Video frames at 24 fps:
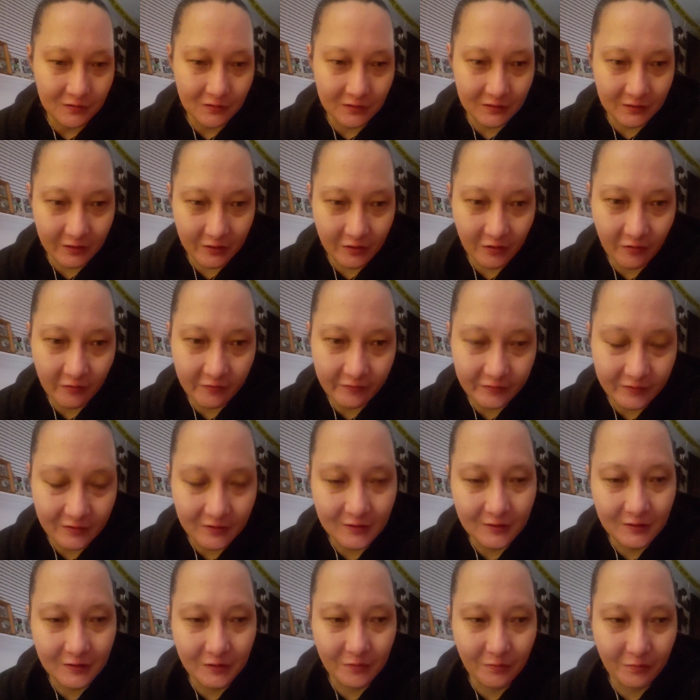get over
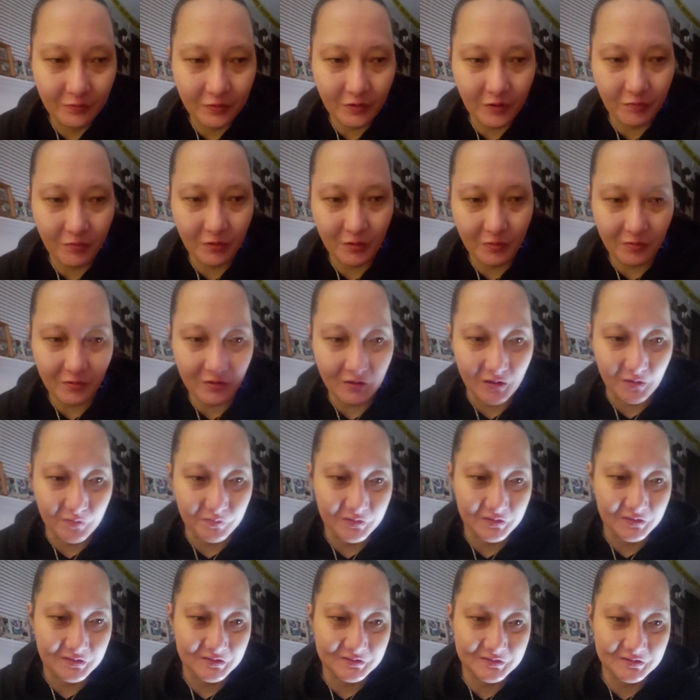it and blah, blah, blah,
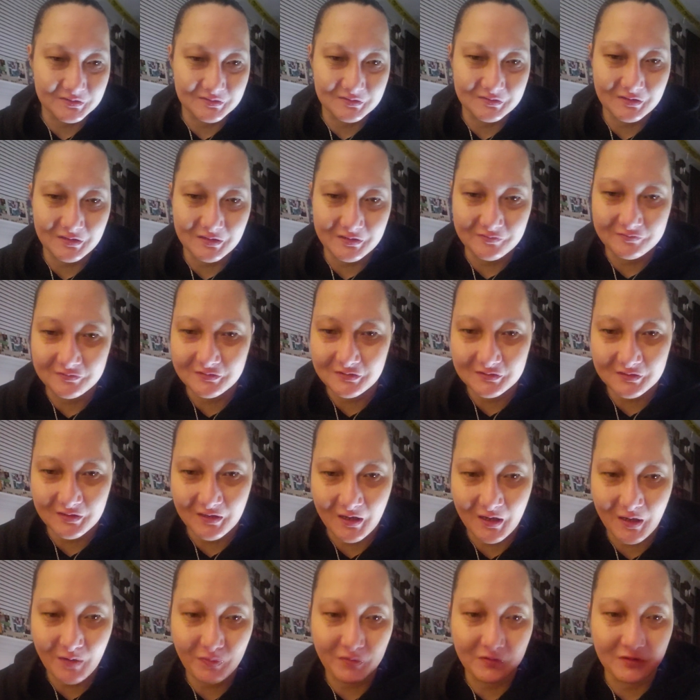because life doesn't
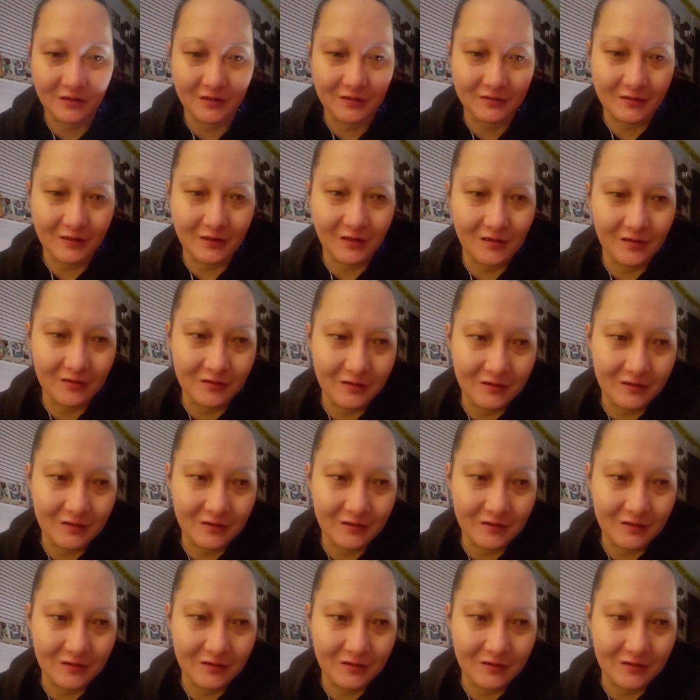happen like that.